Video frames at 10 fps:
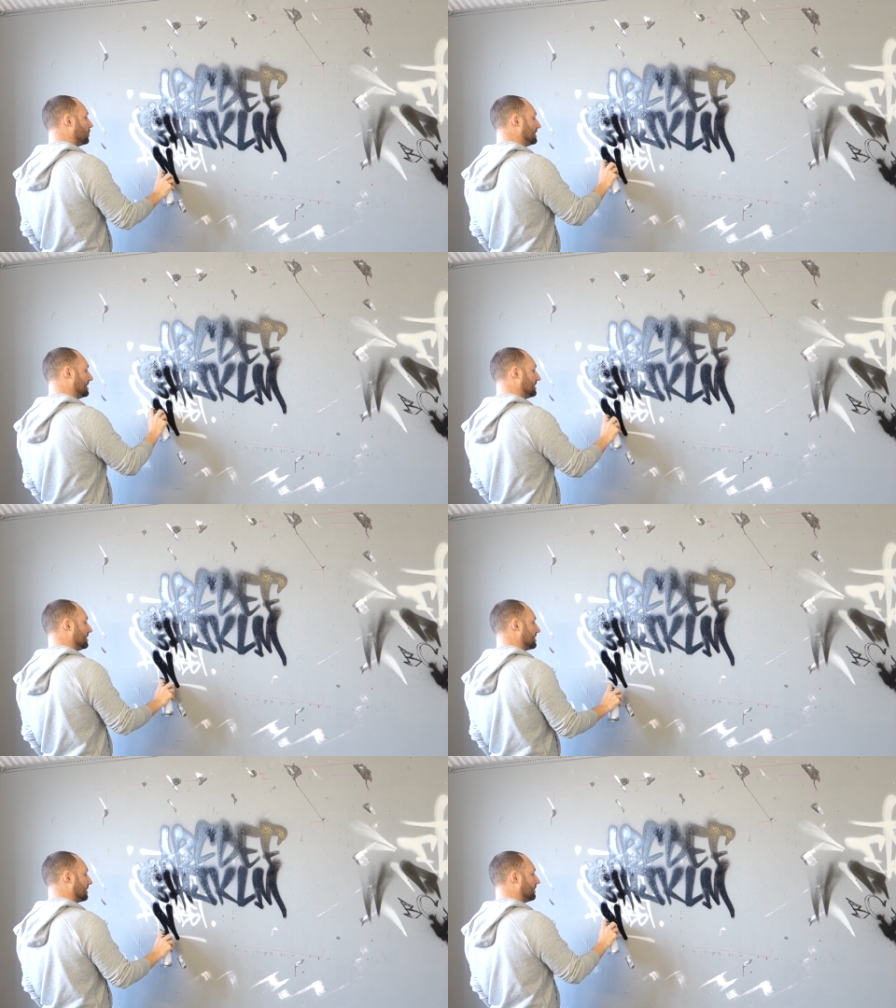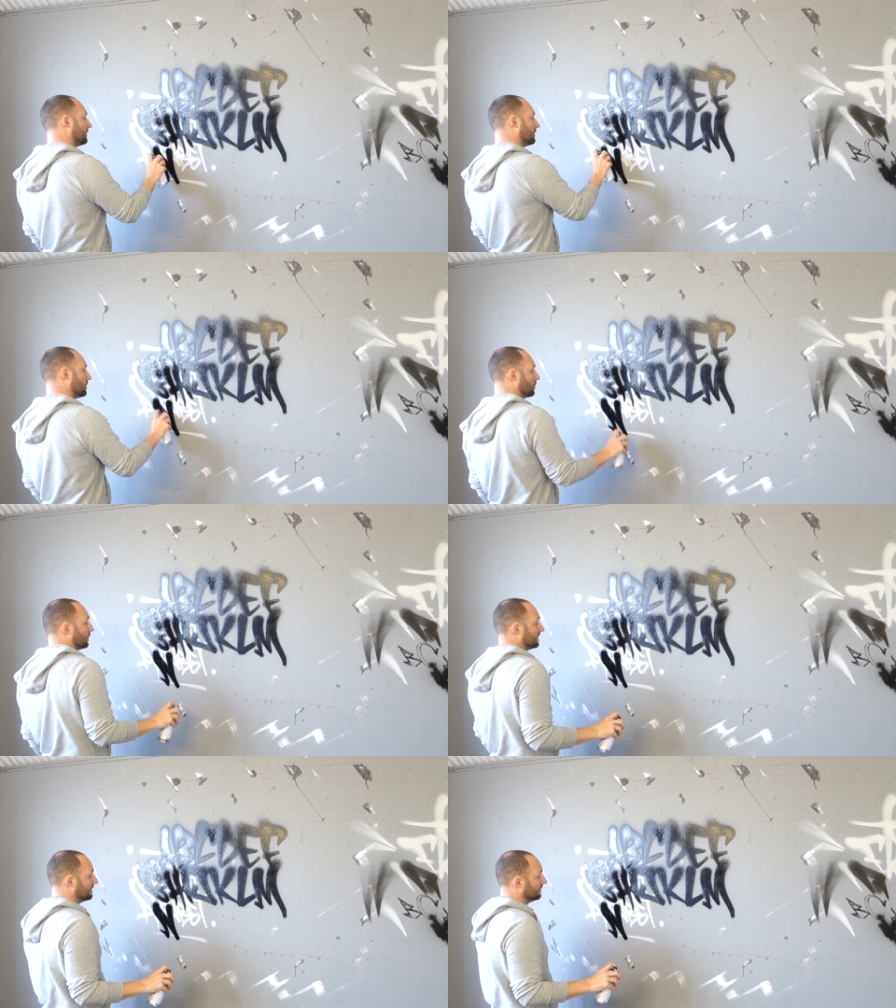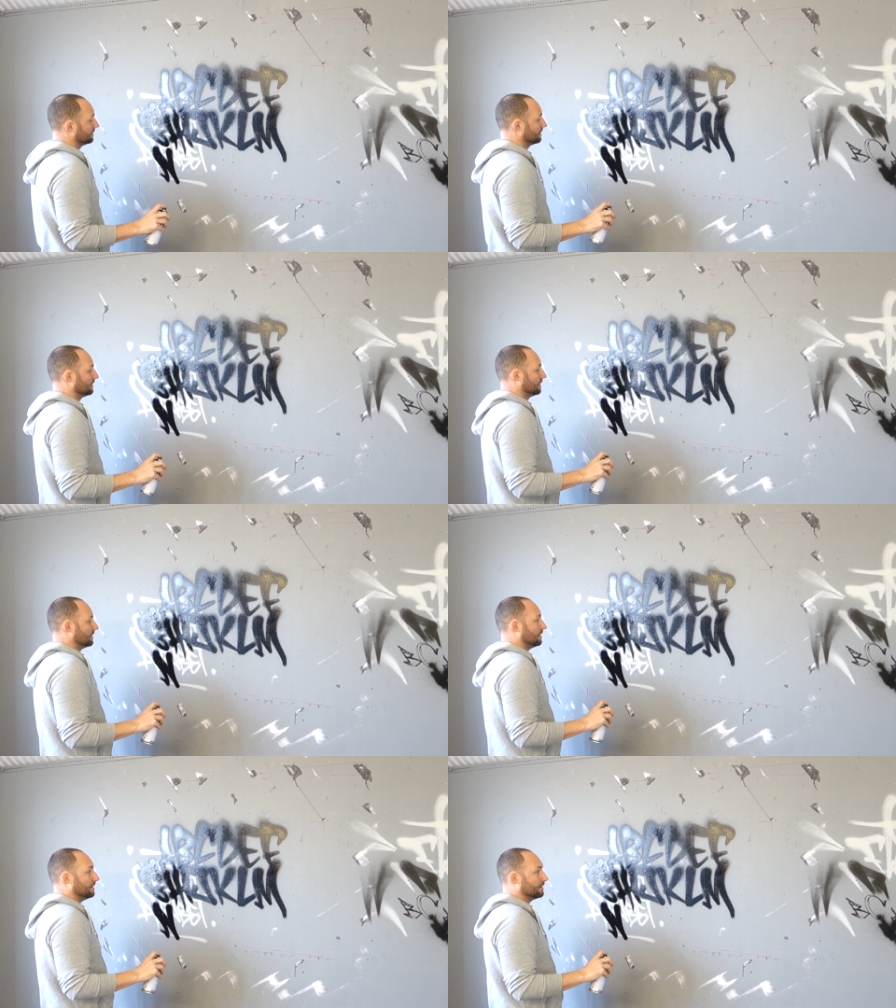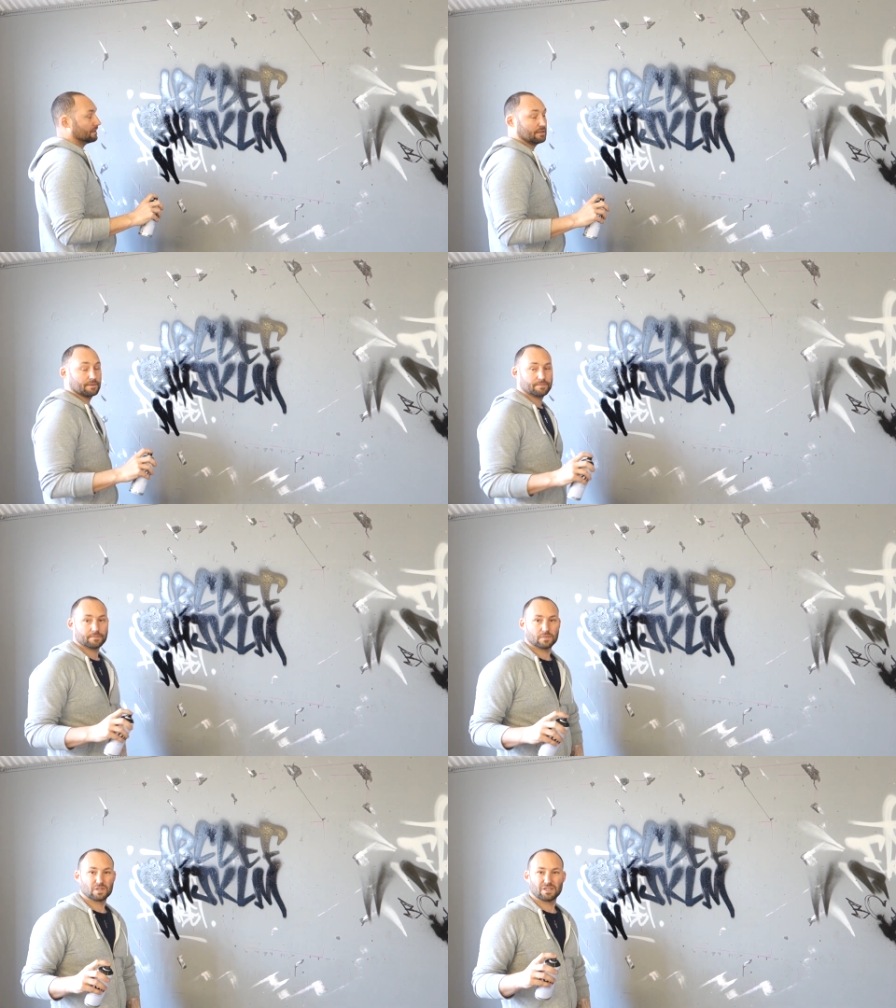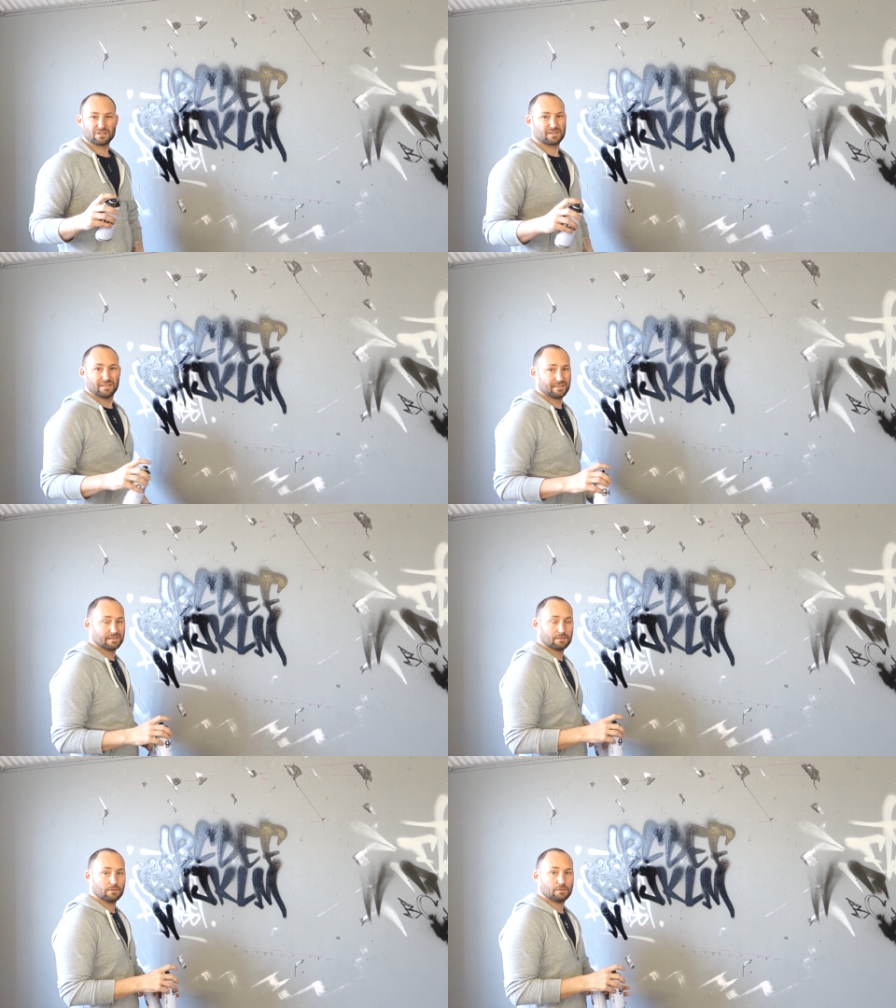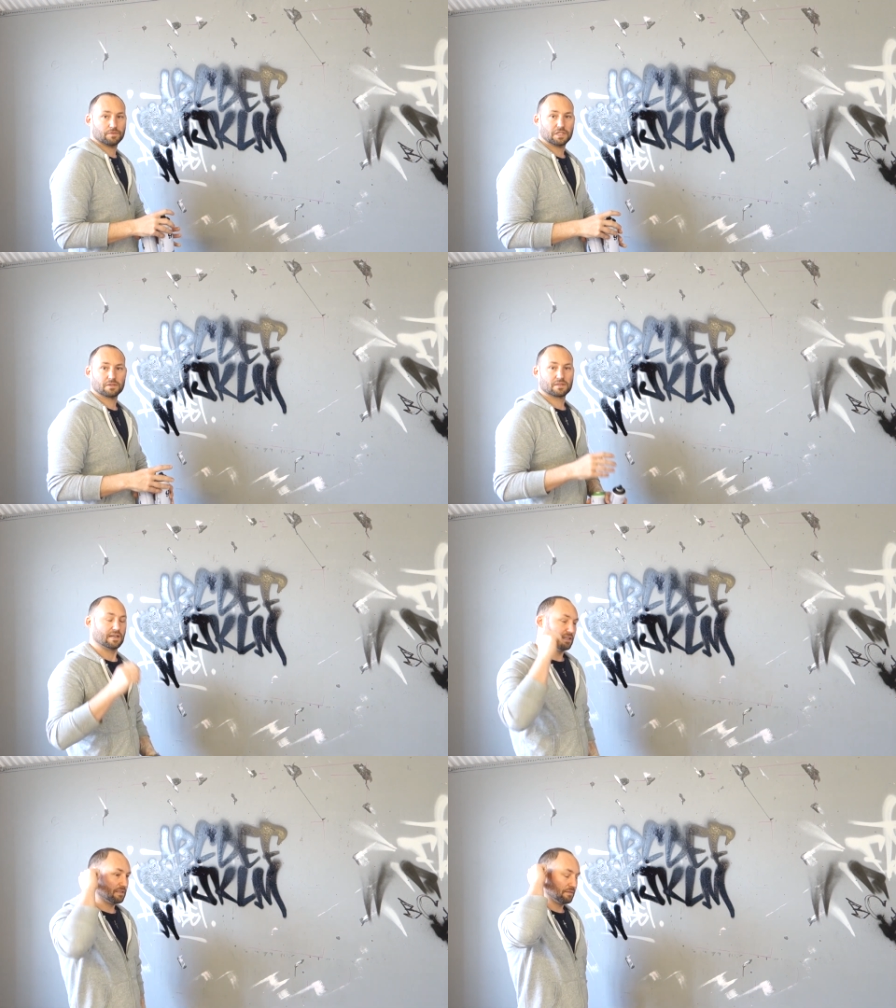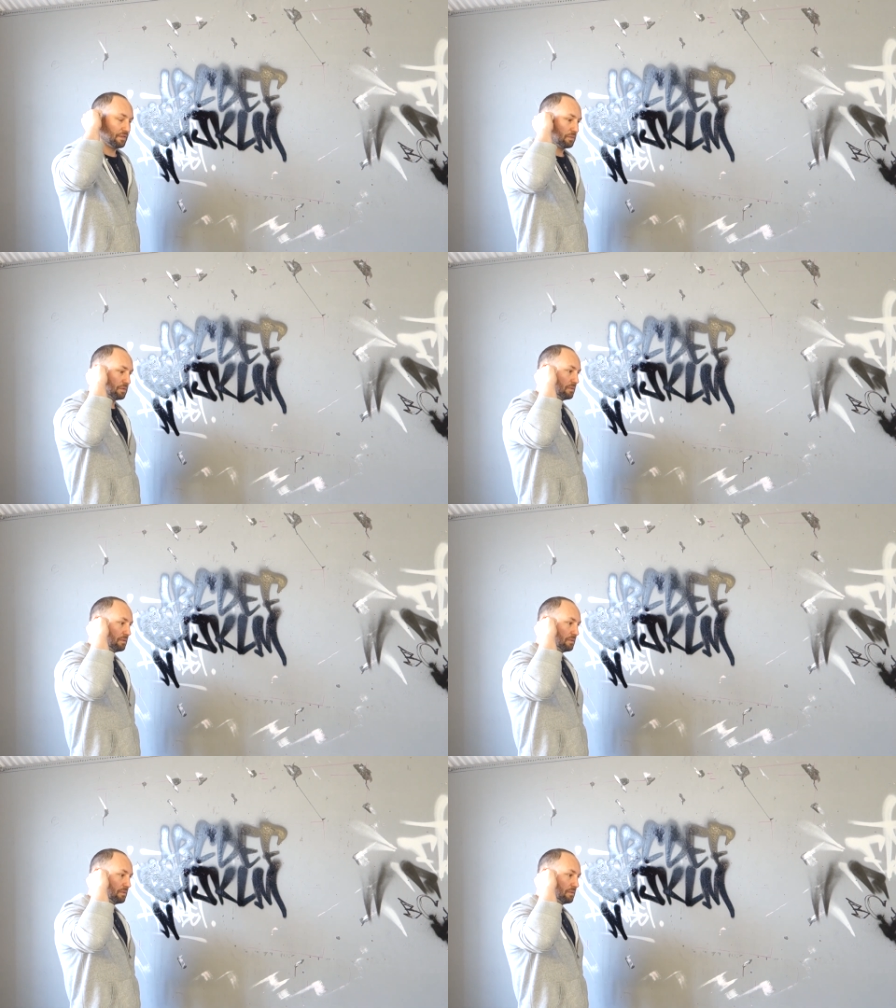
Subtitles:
quantity instead of quality, and so I just deleted all the videos that I didn't think